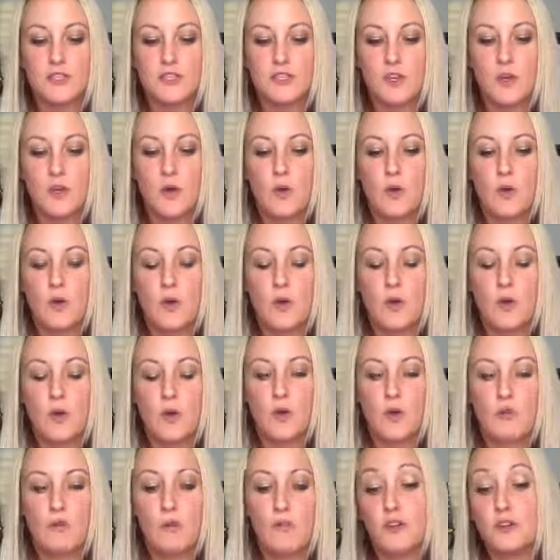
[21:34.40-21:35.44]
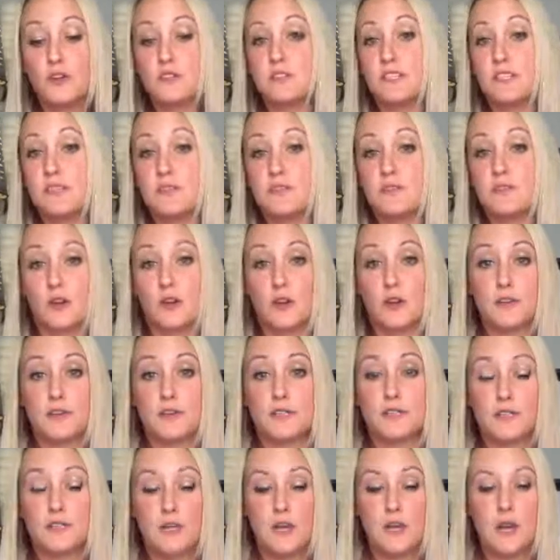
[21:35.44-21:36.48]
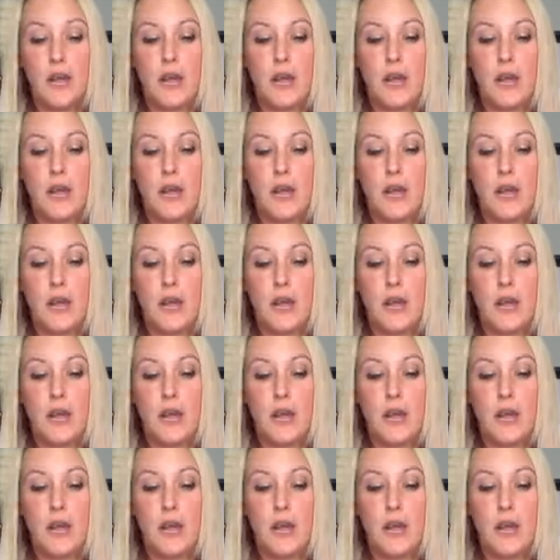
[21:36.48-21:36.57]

So first things first,